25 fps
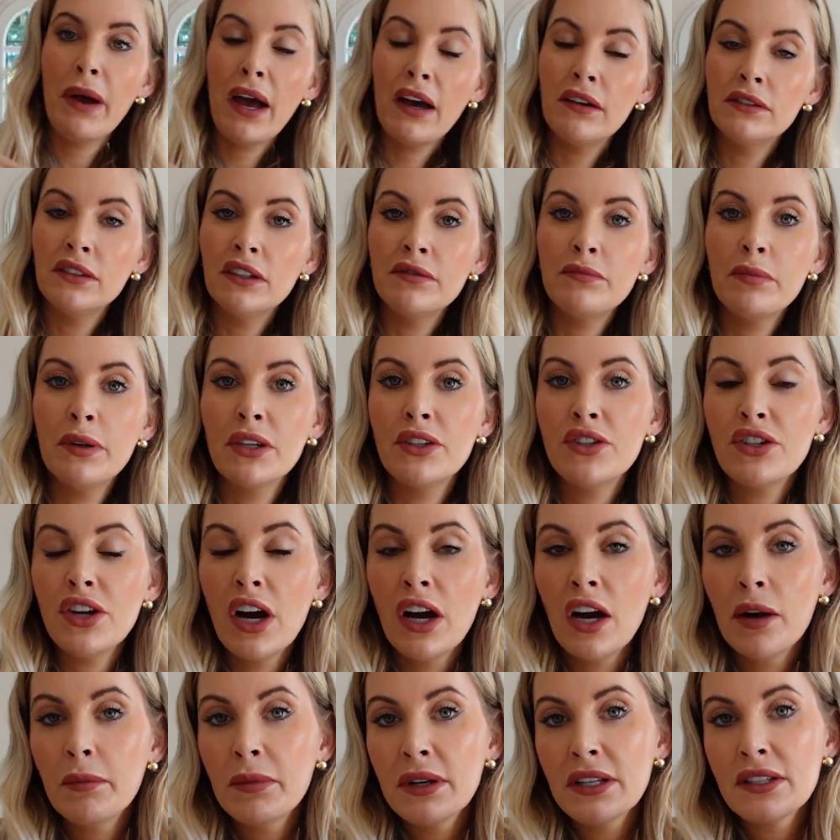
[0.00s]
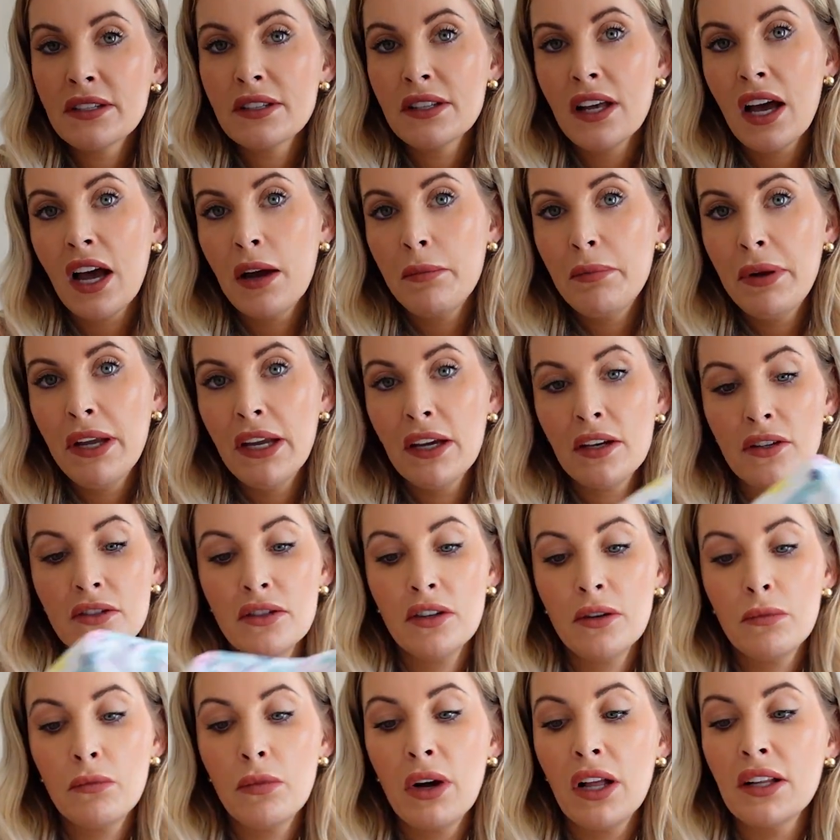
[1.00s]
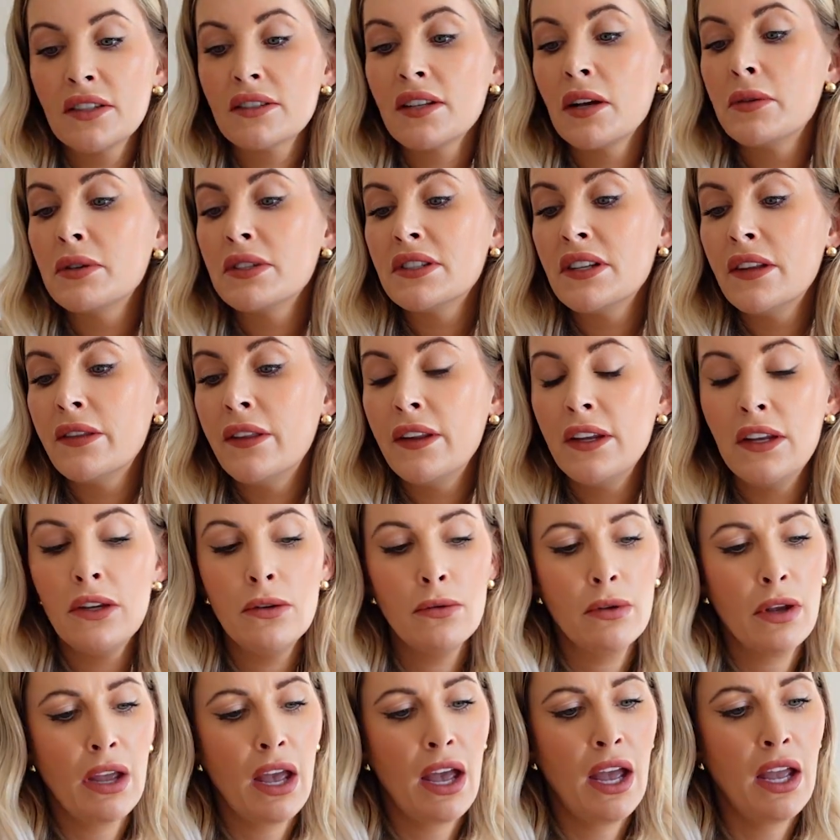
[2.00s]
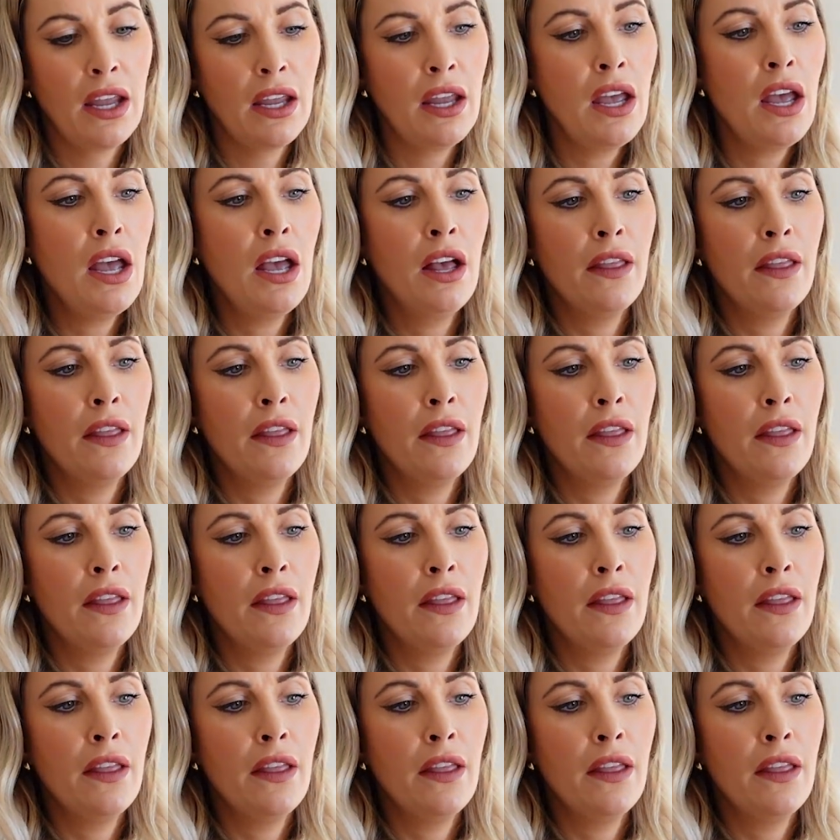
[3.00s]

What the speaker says: pair of pyjamas that I picked up whilst I was in the UK.